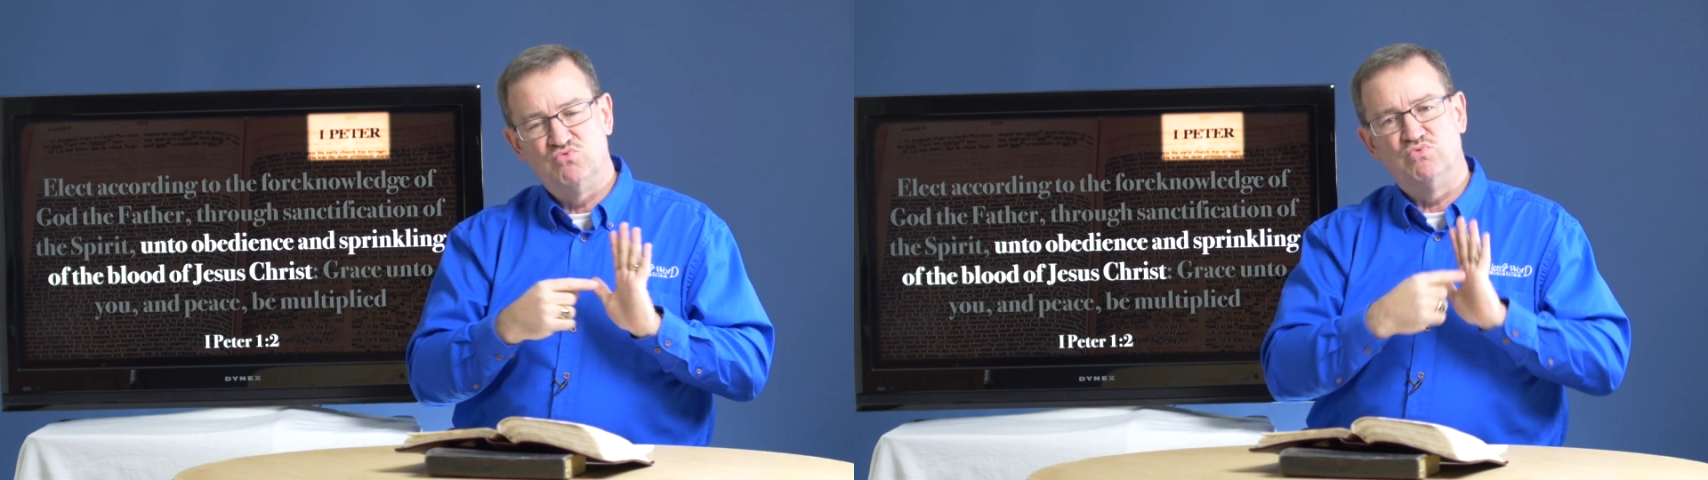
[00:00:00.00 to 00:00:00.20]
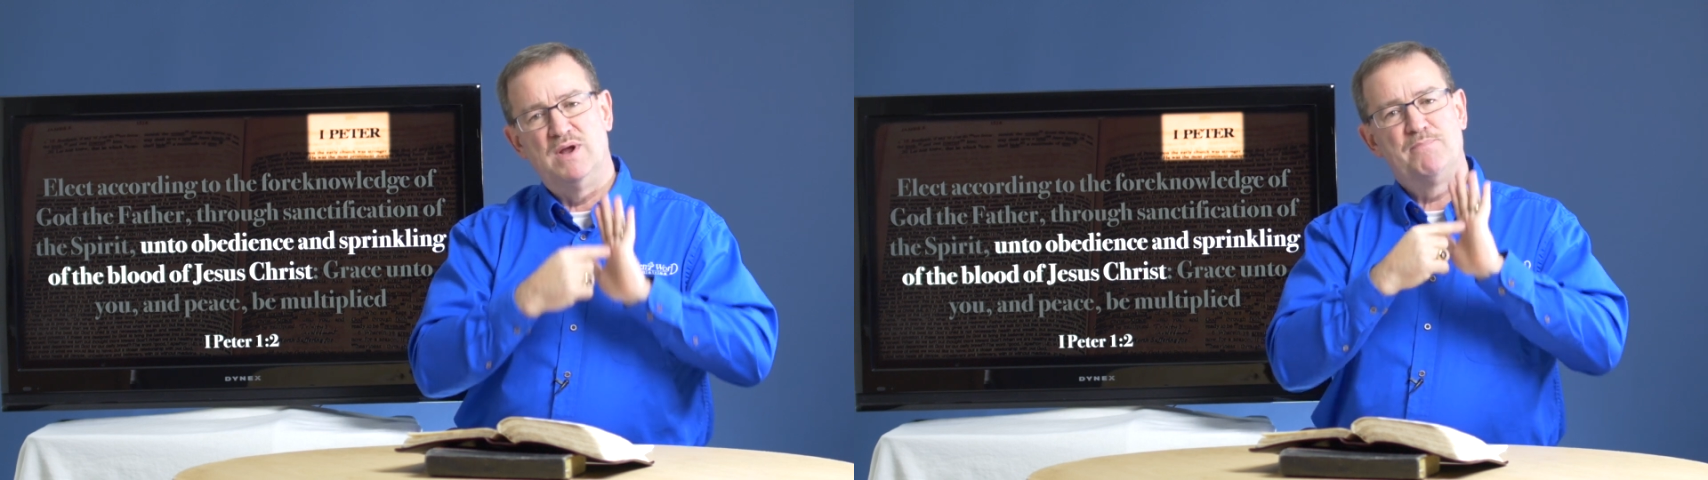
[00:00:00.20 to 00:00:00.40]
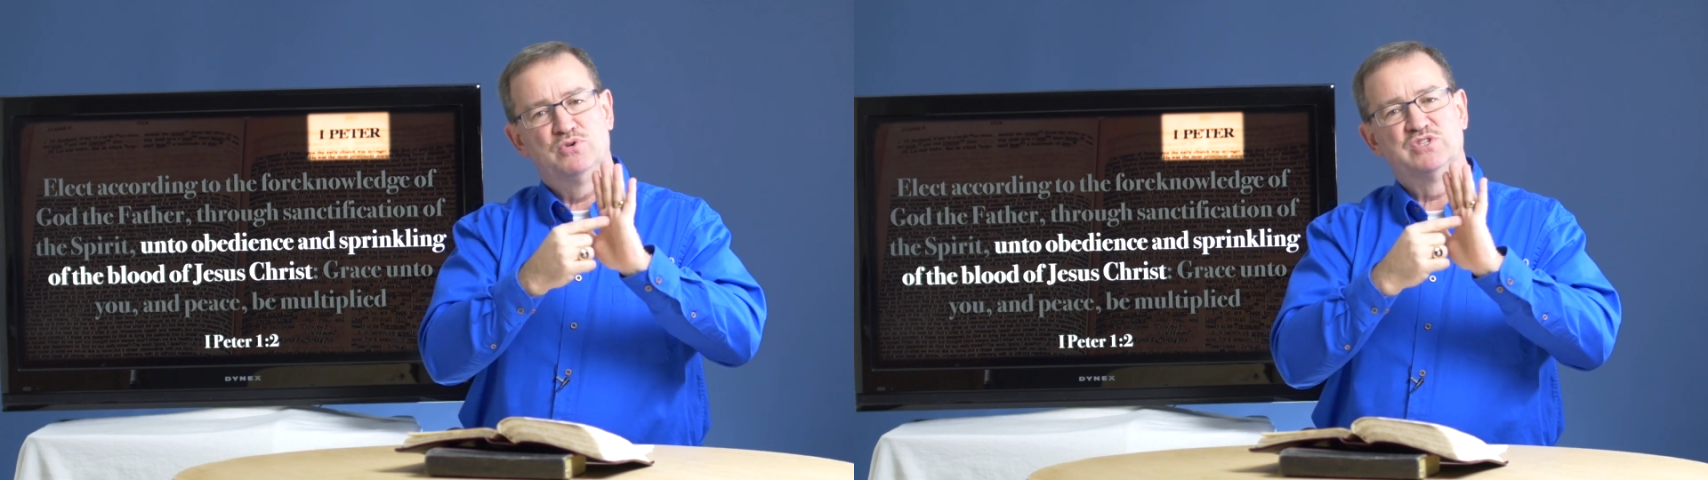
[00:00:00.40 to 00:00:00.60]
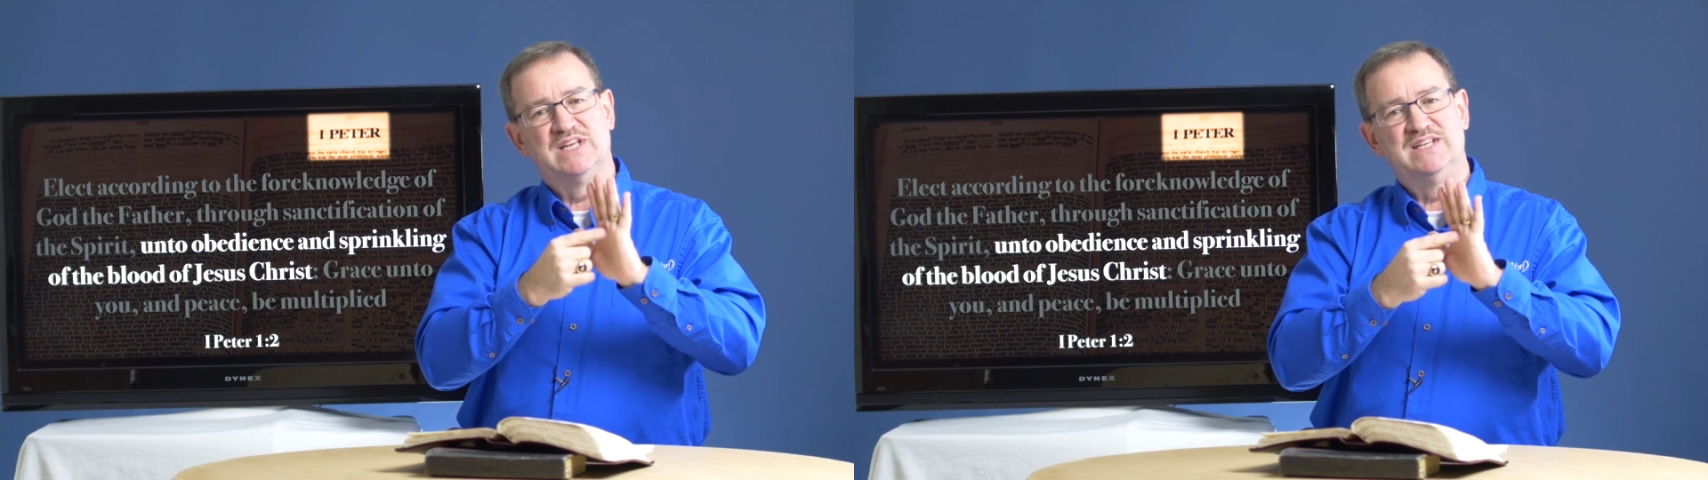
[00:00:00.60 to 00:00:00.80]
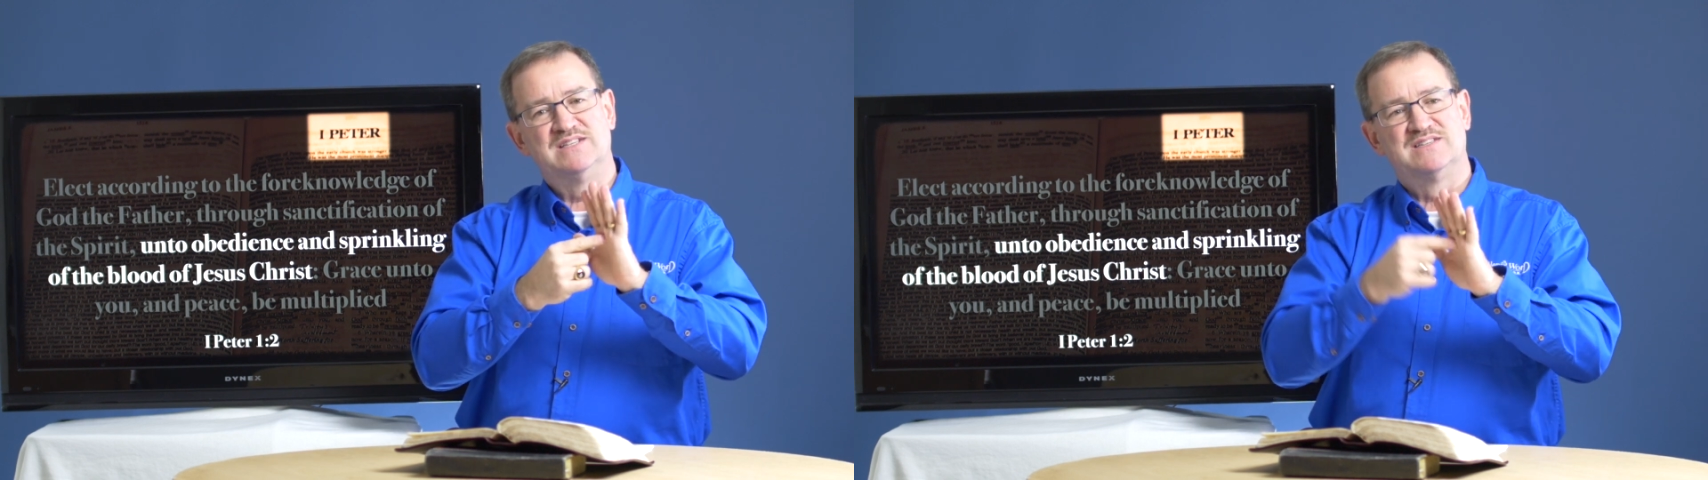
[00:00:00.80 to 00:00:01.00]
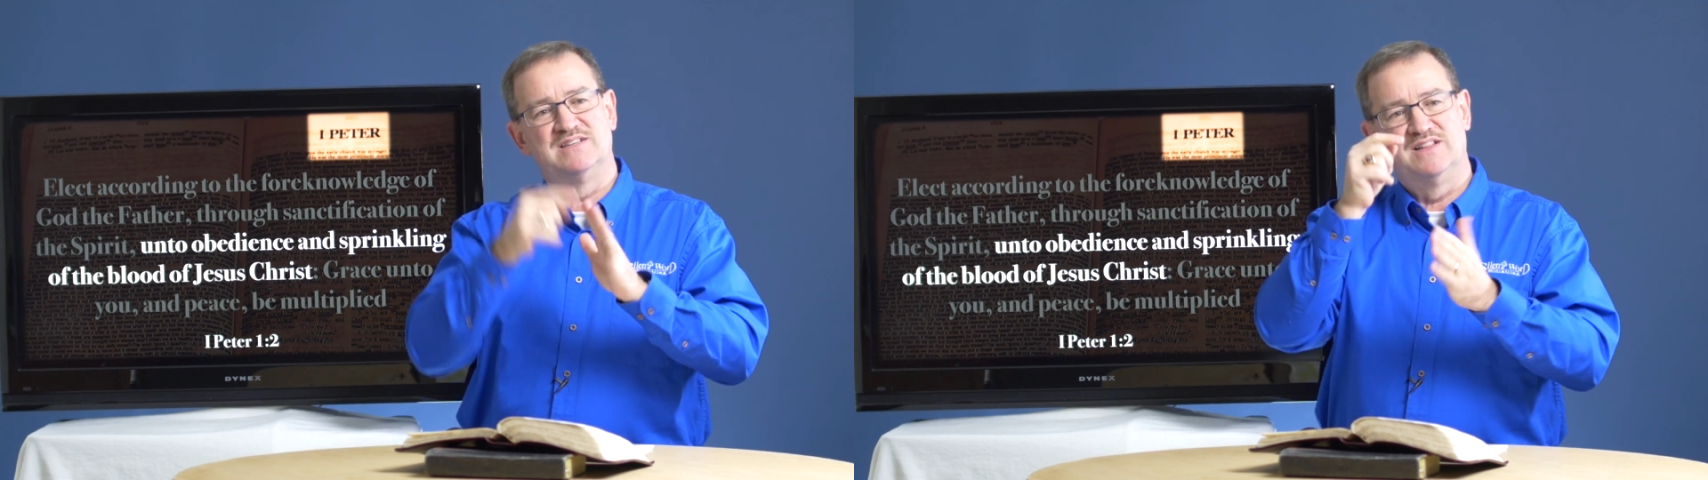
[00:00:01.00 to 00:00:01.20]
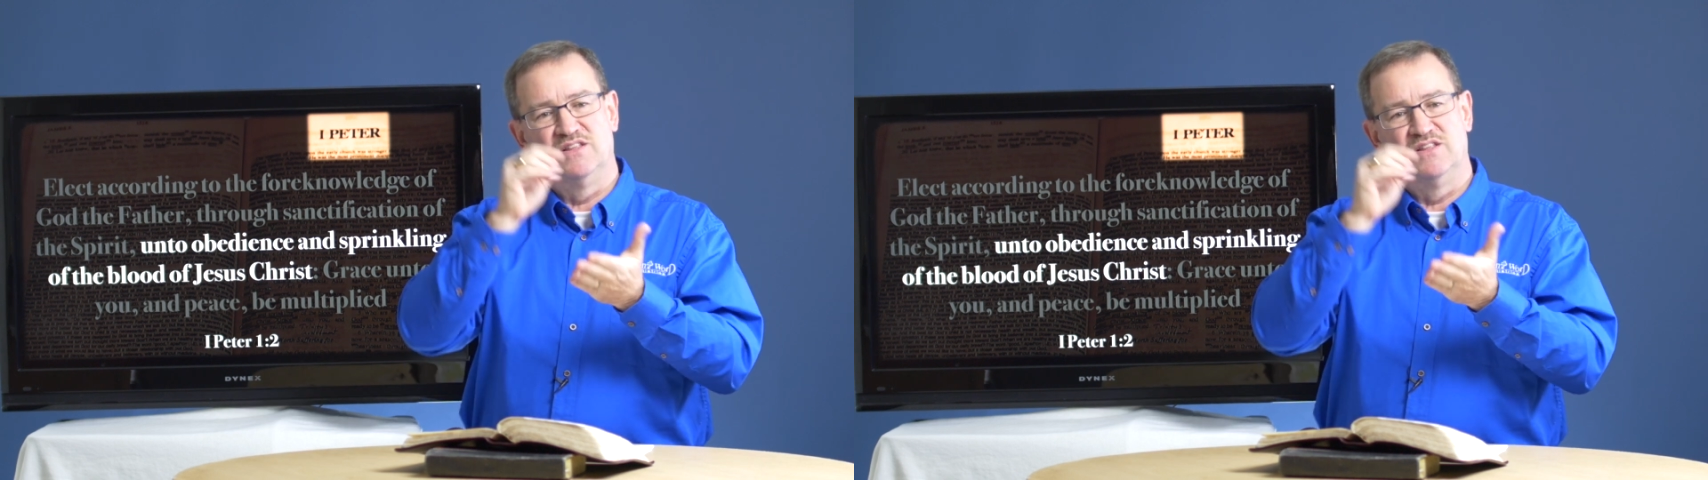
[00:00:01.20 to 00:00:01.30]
represents